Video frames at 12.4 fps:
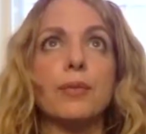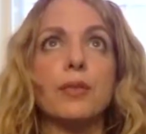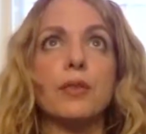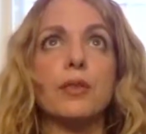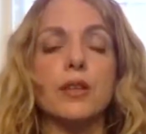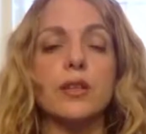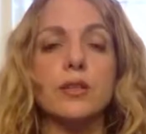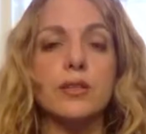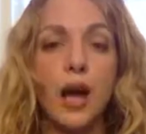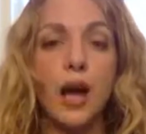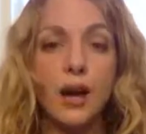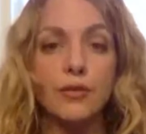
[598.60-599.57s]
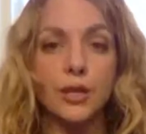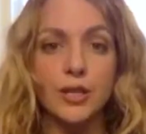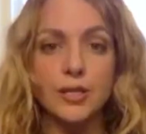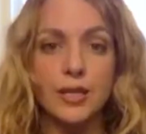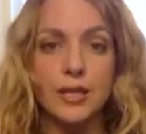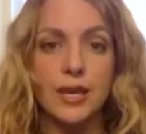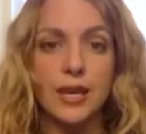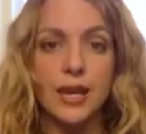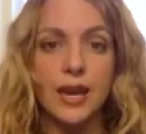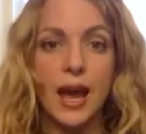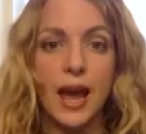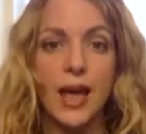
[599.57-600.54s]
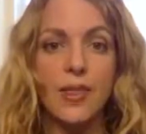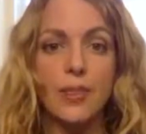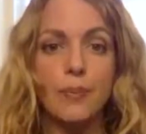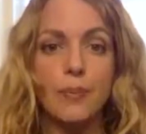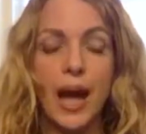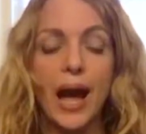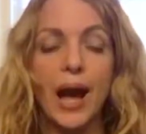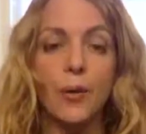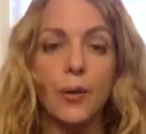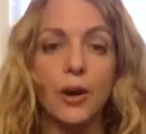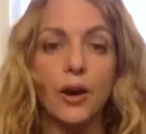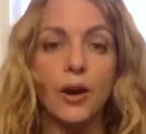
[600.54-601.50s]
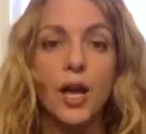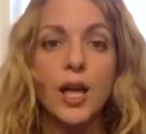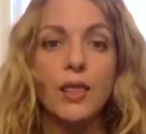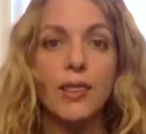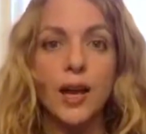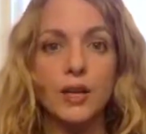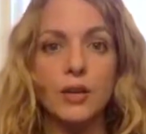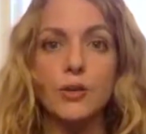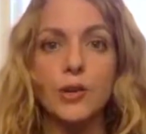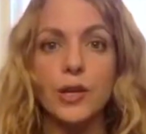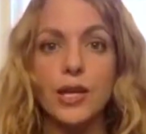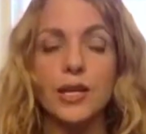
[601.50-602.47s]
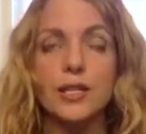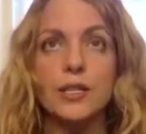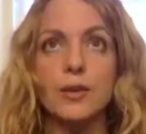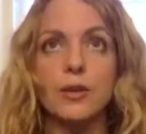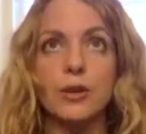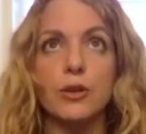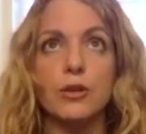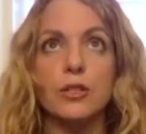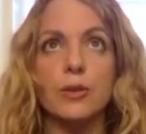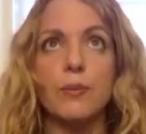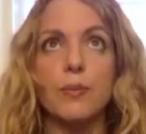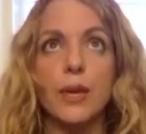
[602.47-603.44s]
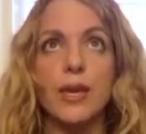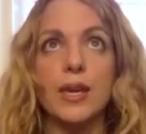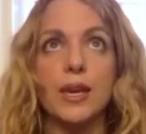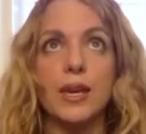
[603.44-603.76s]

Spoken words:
the sovereignty and the power that you need to be